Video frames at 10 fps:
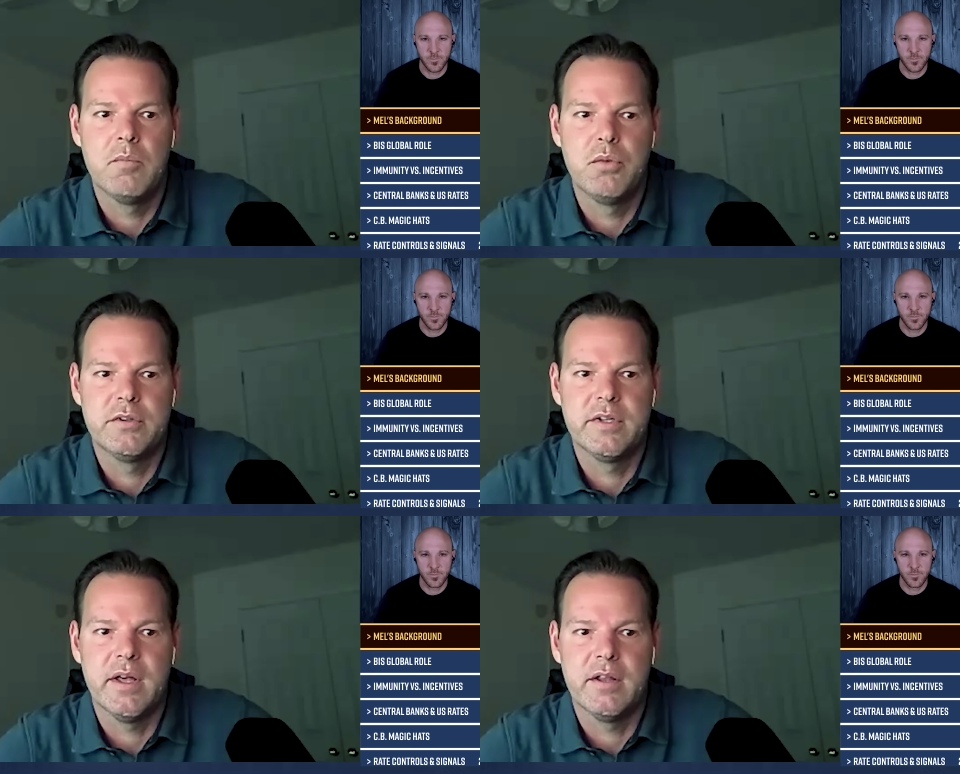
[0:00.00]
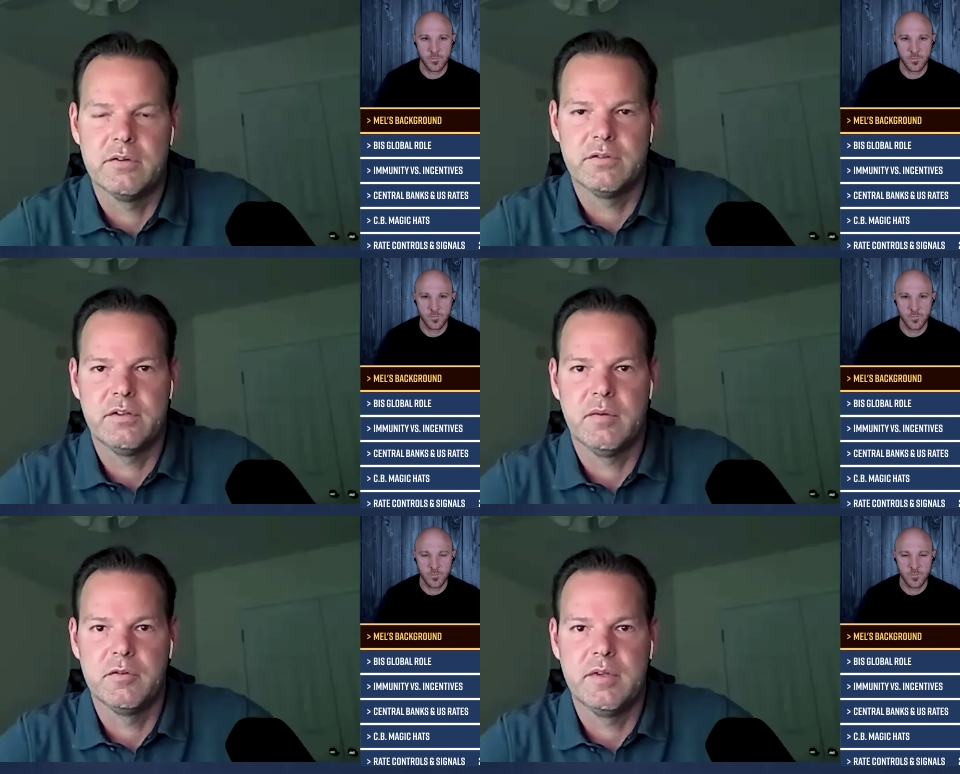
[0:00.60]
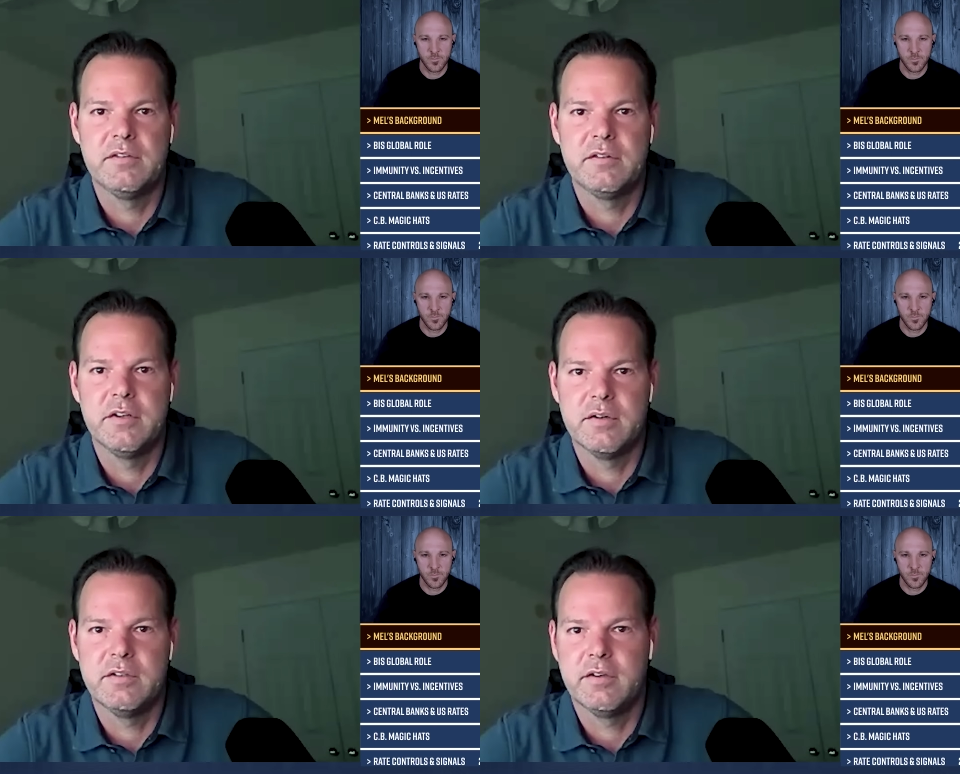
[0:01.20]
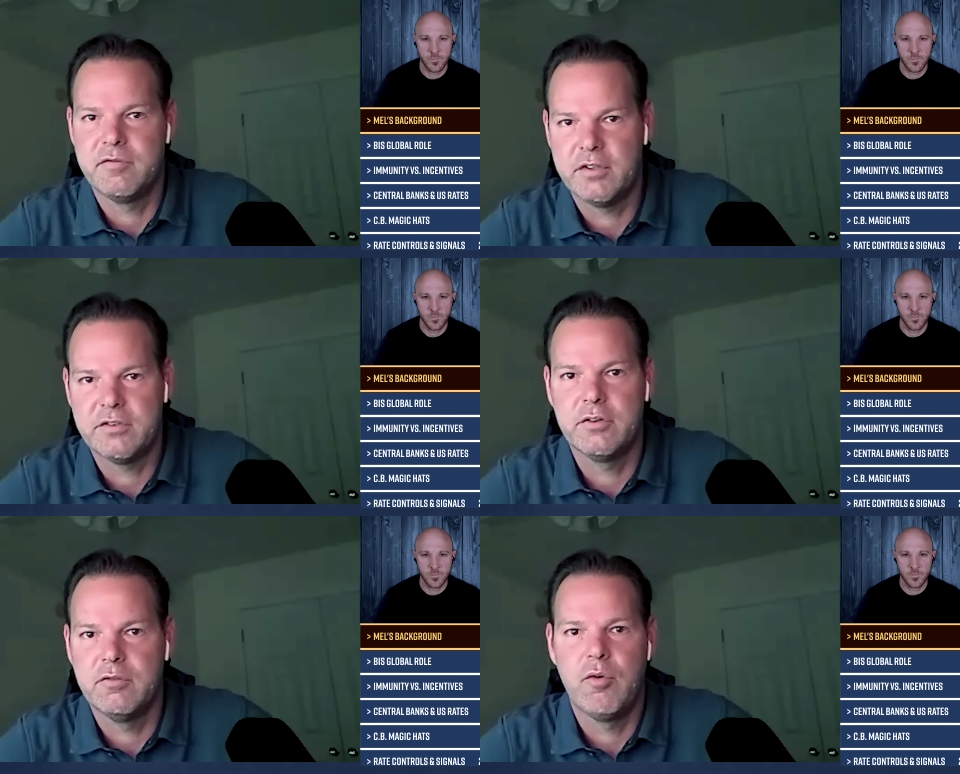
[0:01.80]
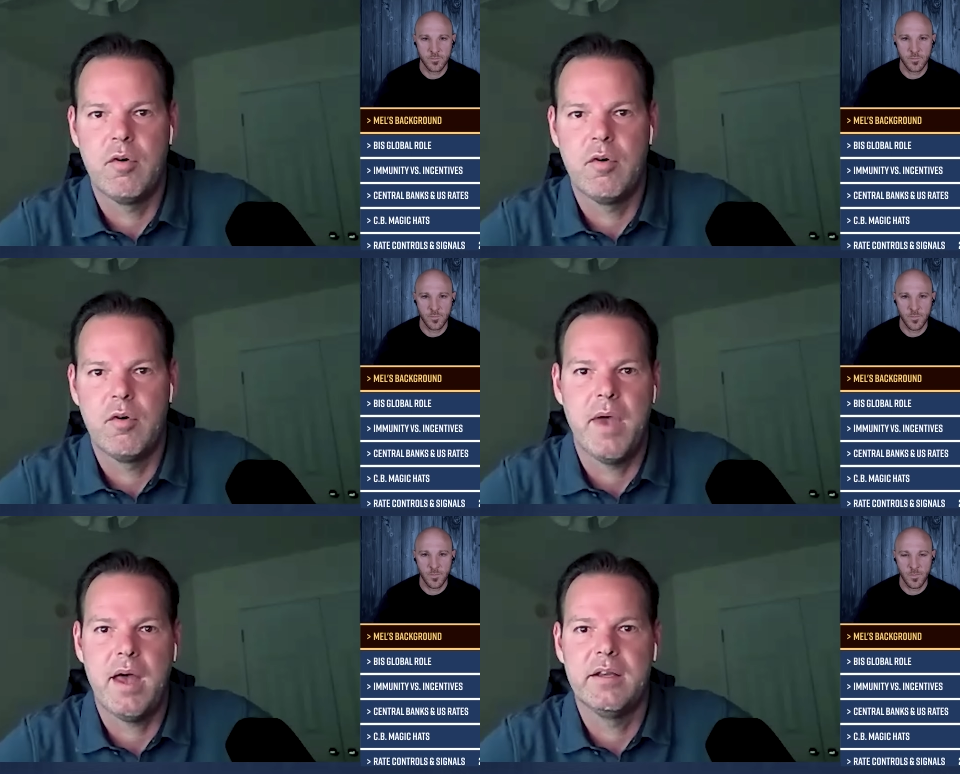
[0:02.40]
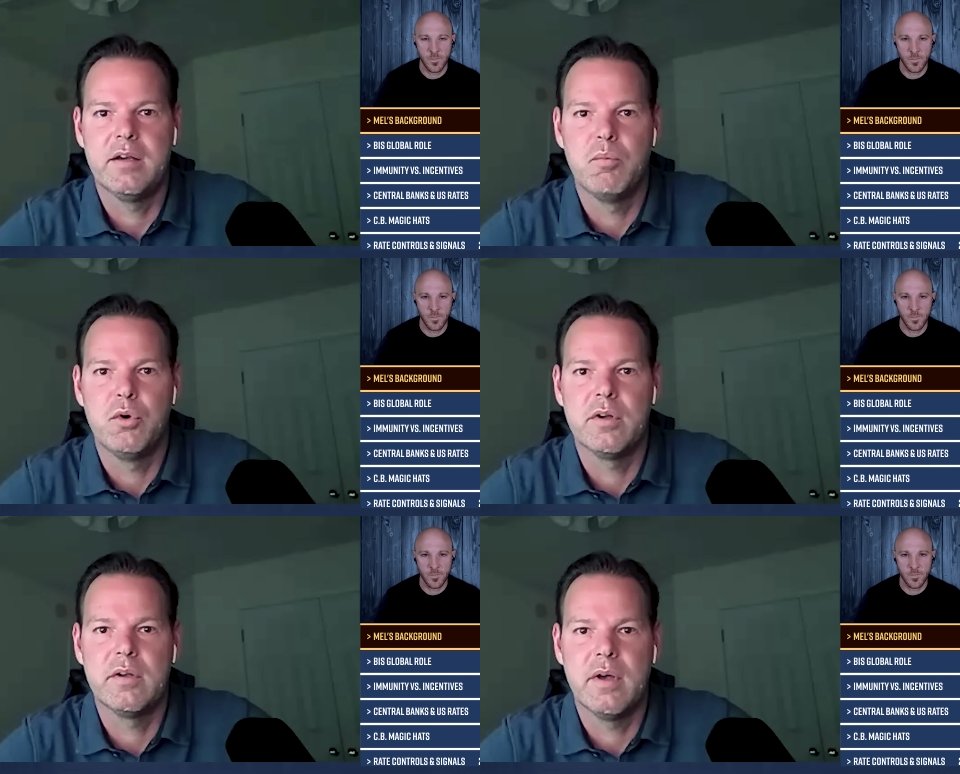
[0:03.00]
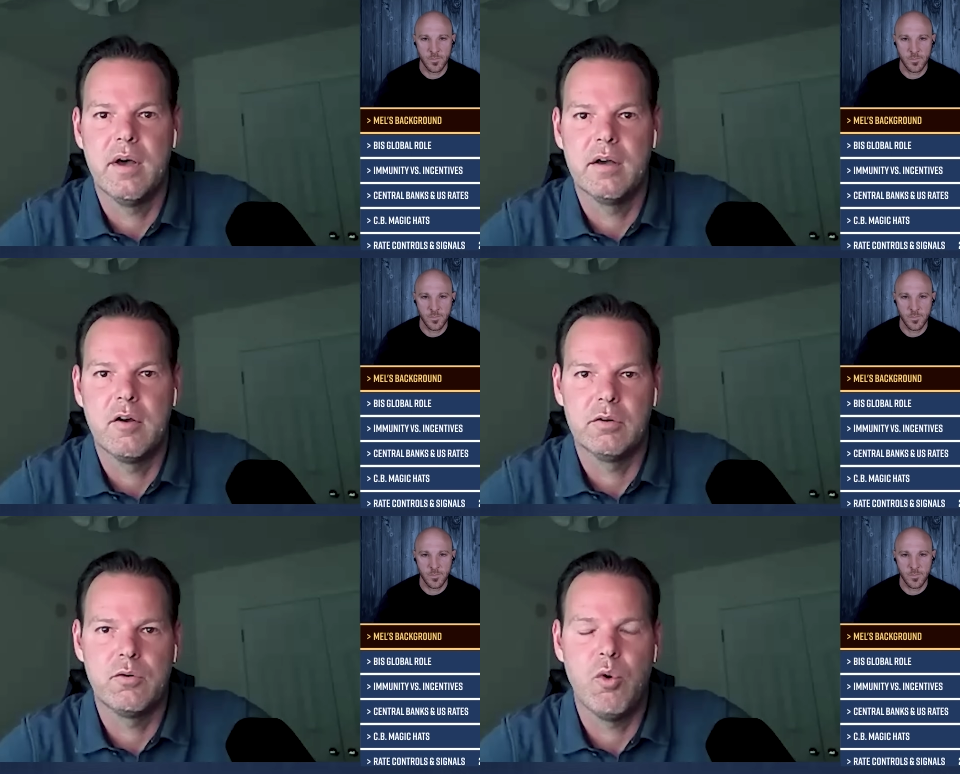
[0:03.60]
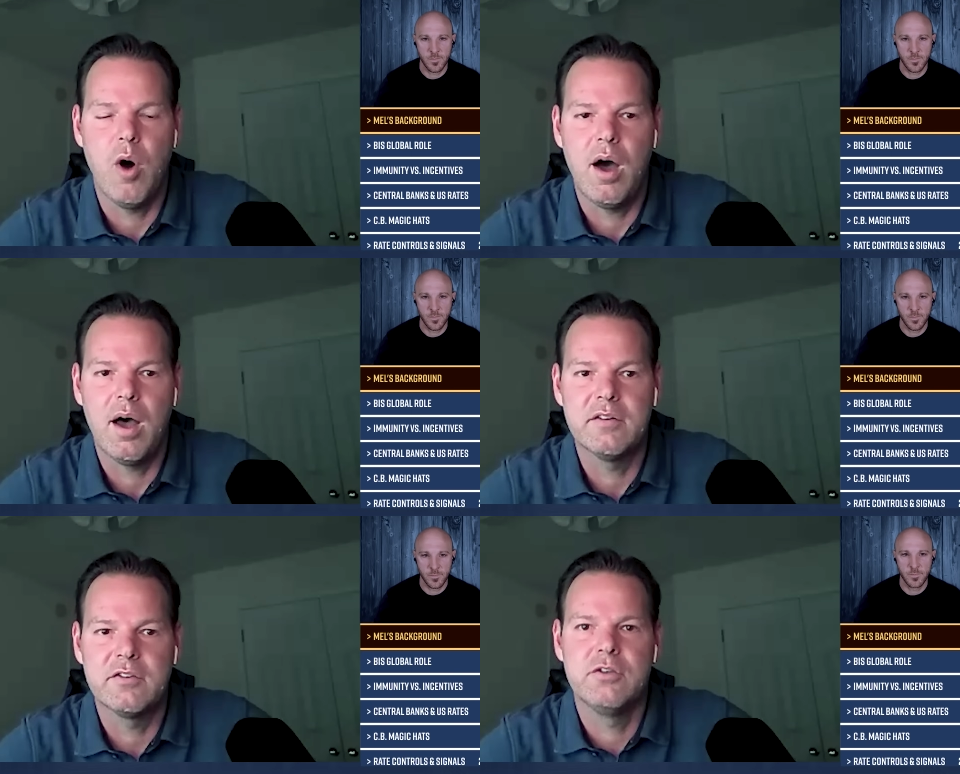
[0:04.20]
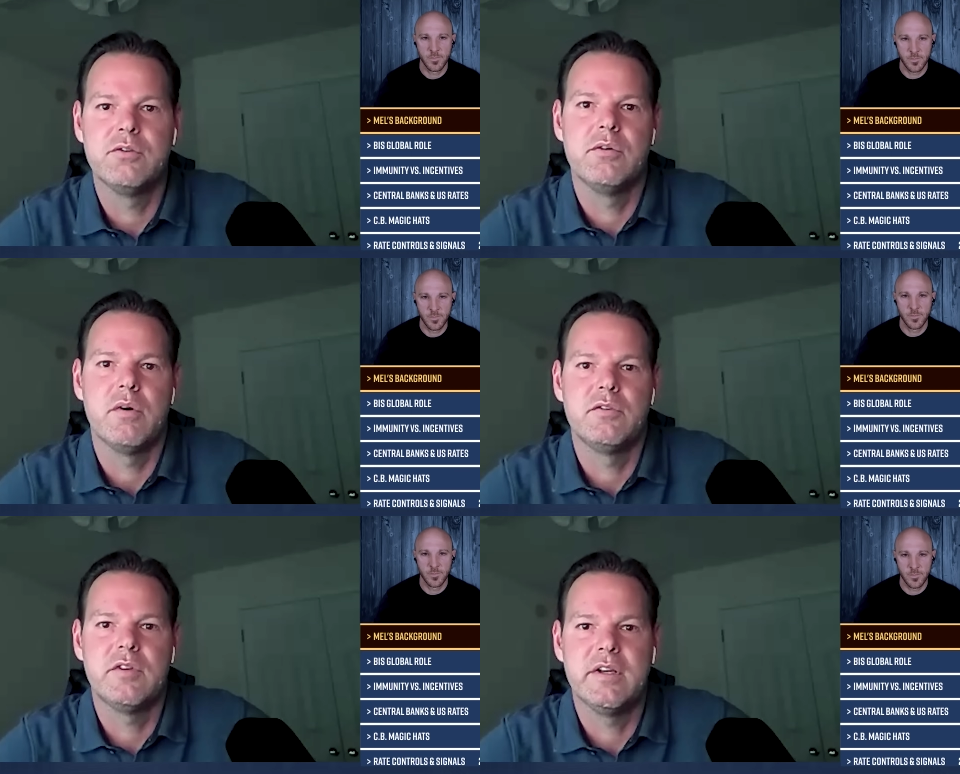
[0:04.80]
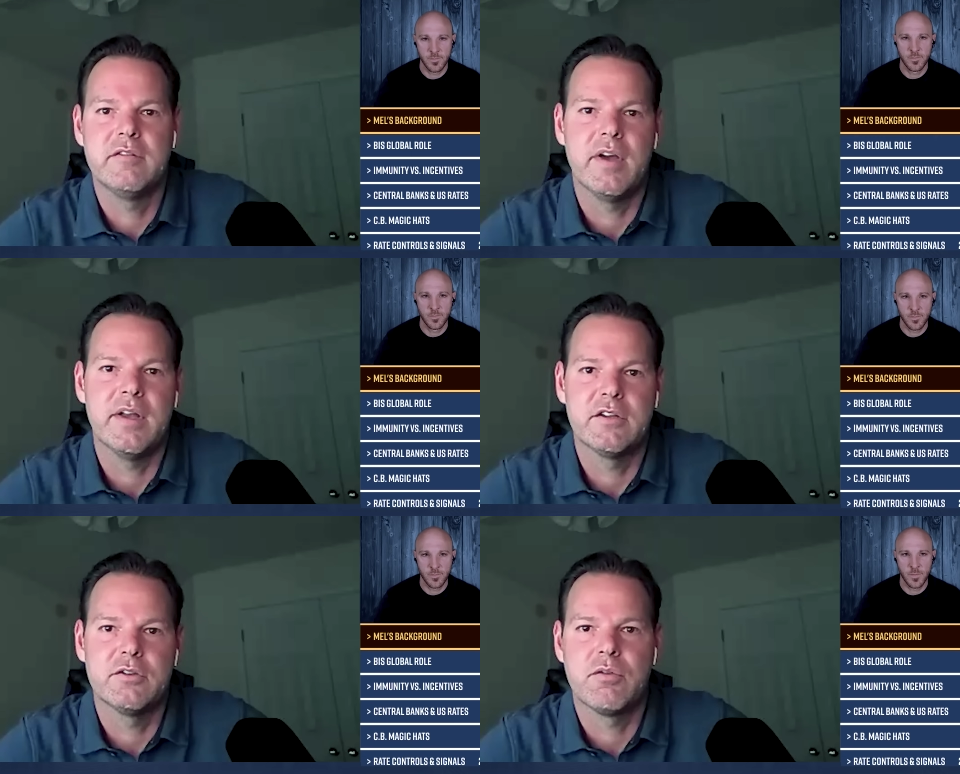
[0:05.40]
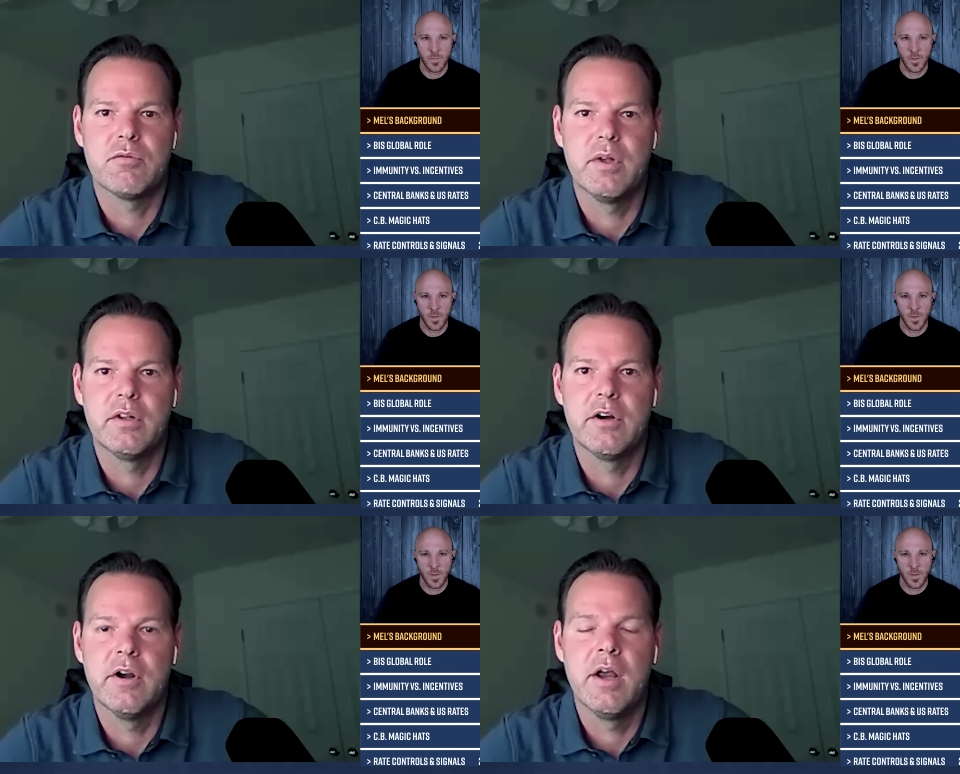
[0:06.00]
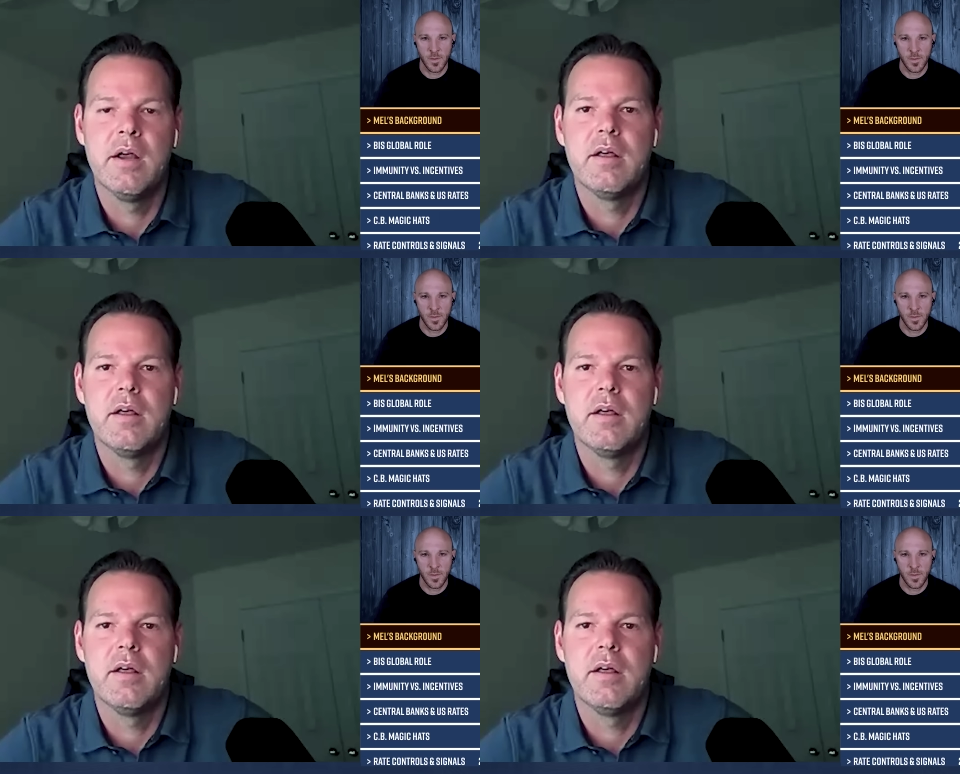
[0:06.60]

Speaker 1: put together some of these theories in a fictional format in a book uh, called Quoz, Q U O Z, a financial thriller